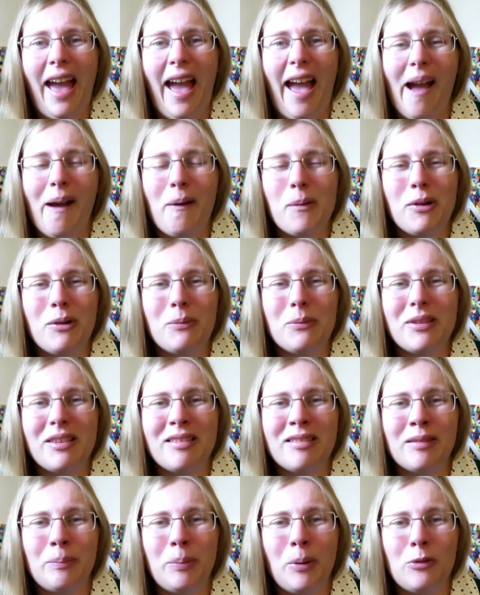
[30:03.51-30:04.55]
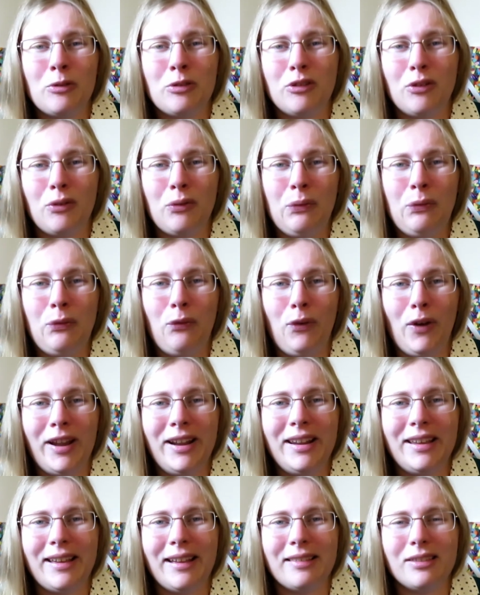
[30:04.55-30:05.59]
How are we supposed to
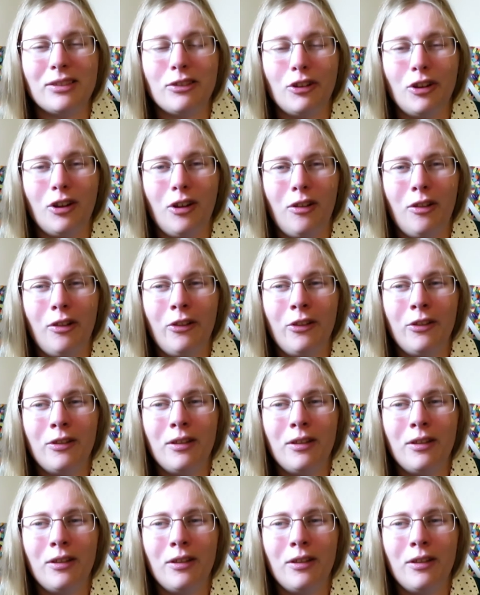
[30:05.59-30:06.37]
fight against it all?